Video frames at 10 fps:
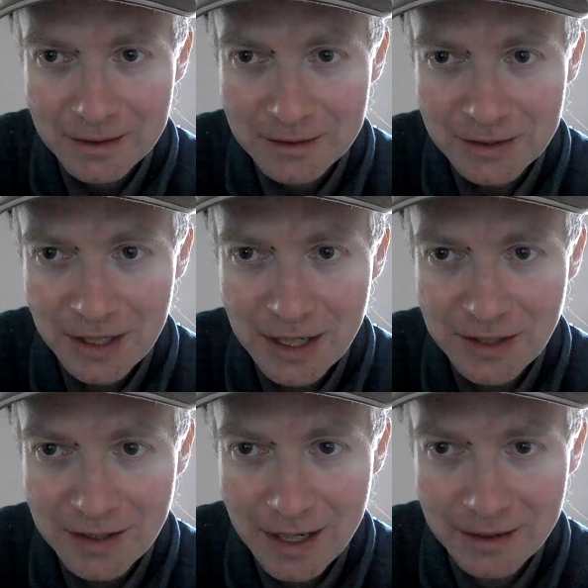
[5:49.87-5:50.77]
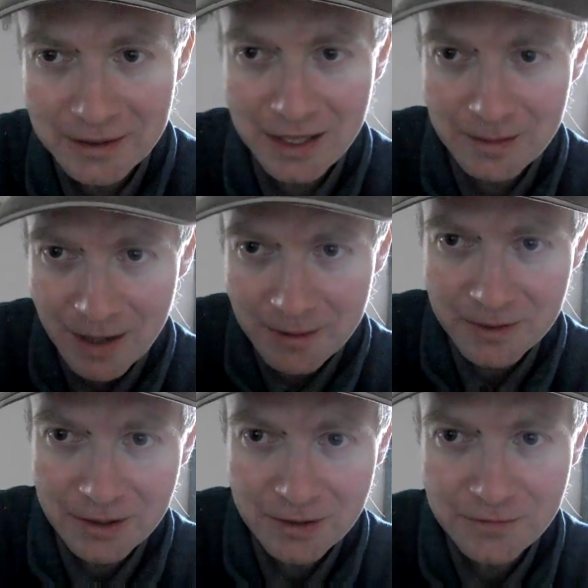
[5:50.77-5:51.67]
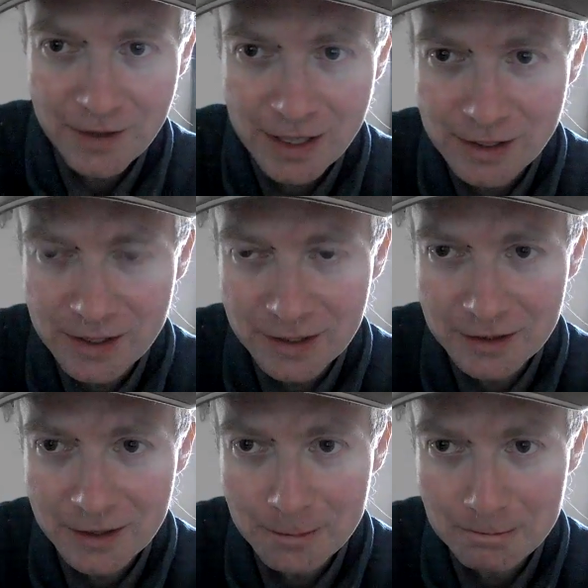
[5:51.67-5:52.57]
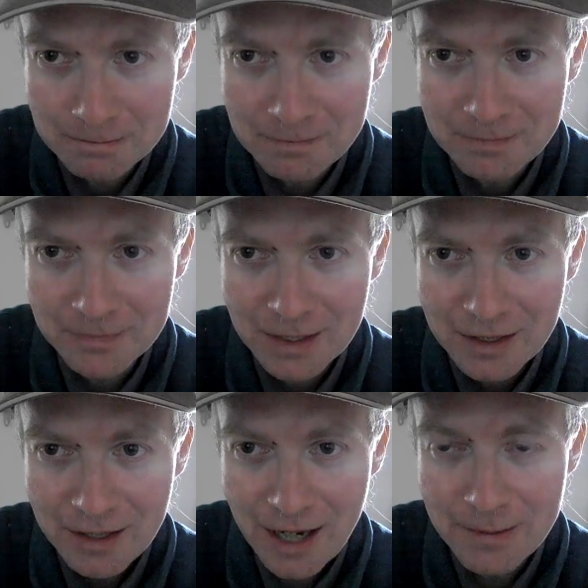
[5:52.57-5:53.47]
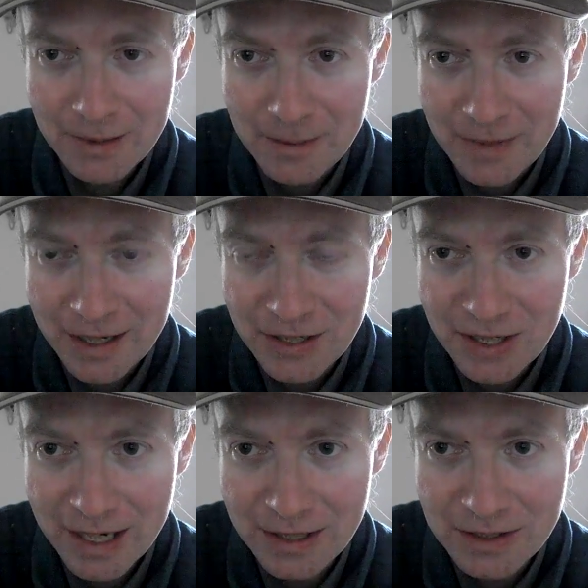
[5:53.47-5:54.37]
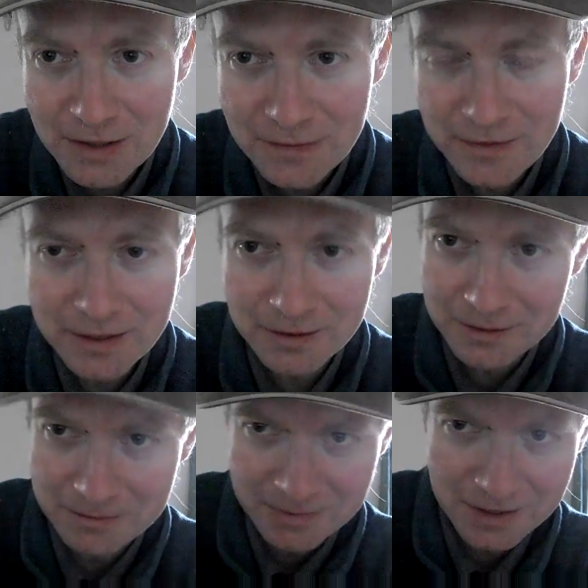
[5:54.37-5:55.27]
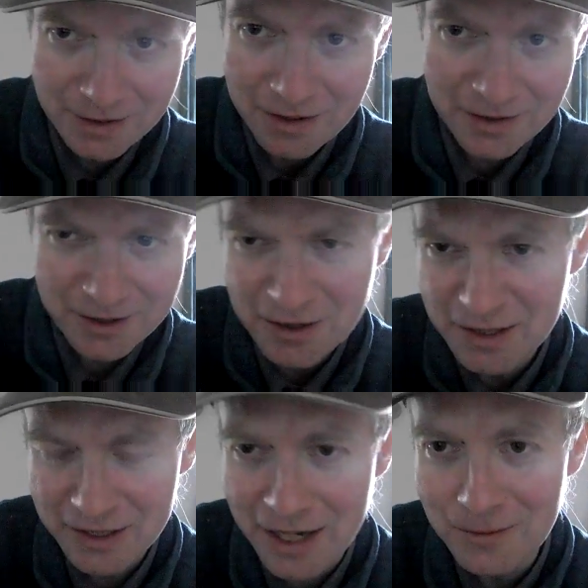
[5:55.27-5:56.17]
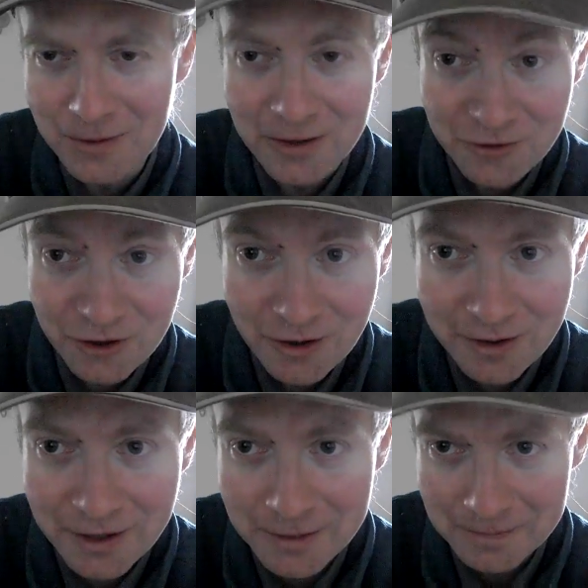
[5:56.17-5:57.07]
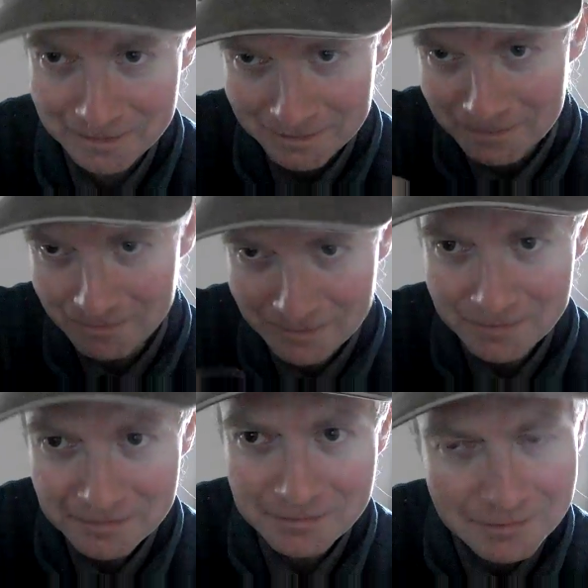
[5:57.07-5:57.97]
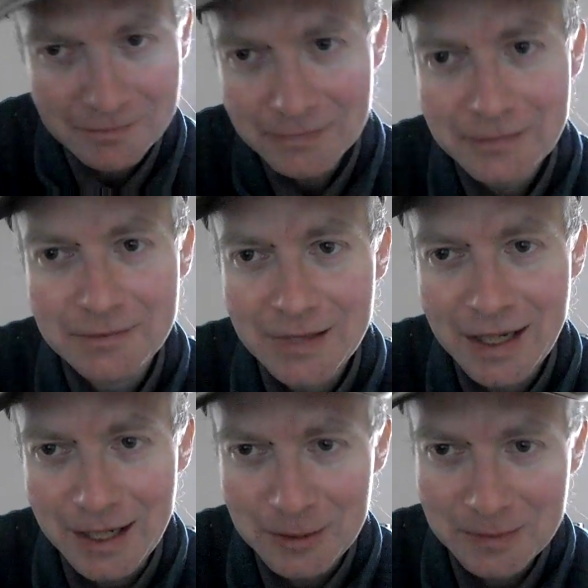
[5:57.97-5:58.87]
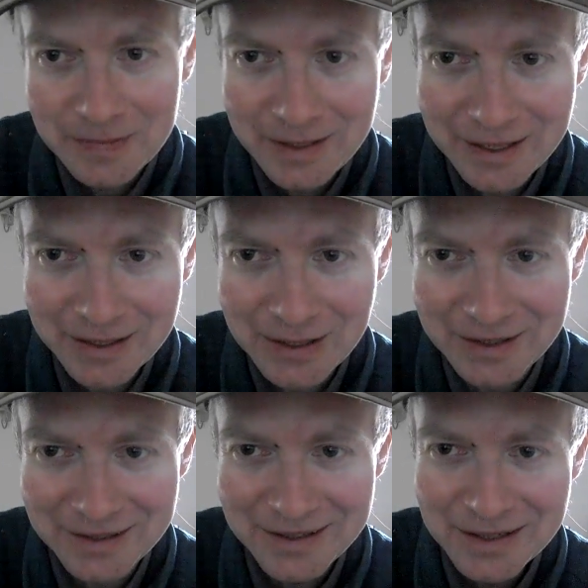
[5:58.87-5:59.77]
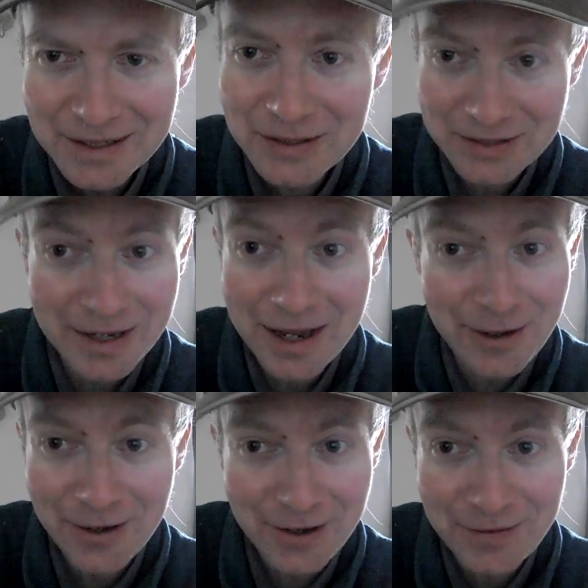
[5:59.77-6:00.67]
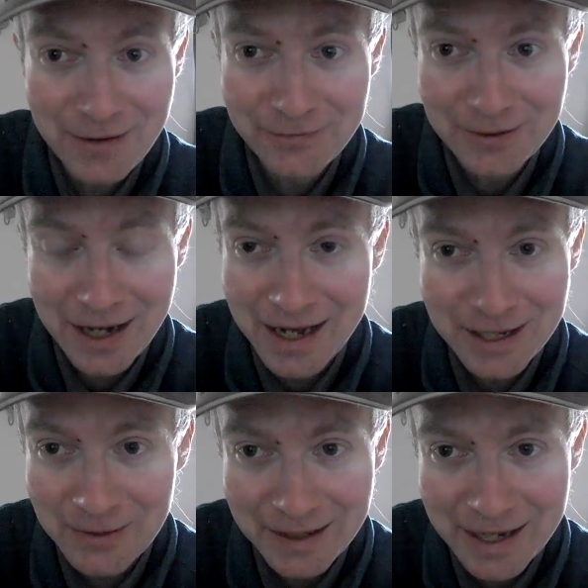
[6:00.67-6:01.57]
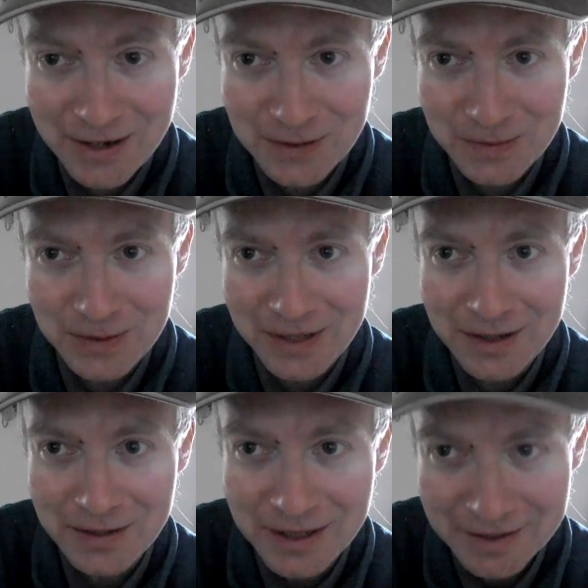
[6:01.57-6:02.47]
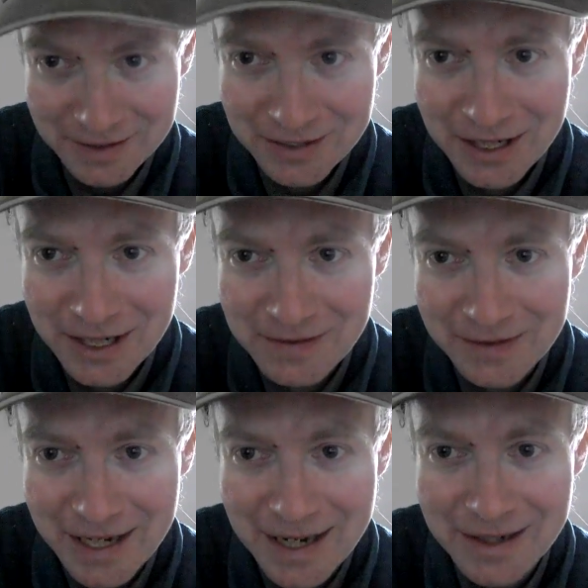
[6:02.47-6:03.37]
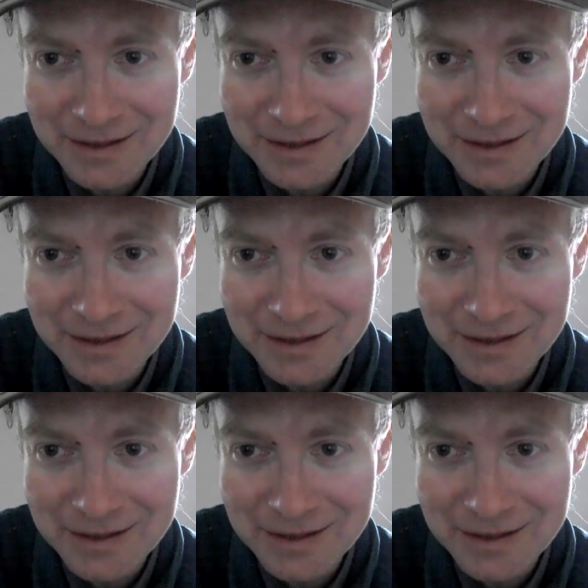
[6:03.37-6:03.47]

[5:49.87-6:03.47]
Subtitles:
cheers Nick, keep up the good vids, and hope that makes sense. I think I kind of know what I'm trying to. Yeah, I don't know if anyone else will though. Cheers for now.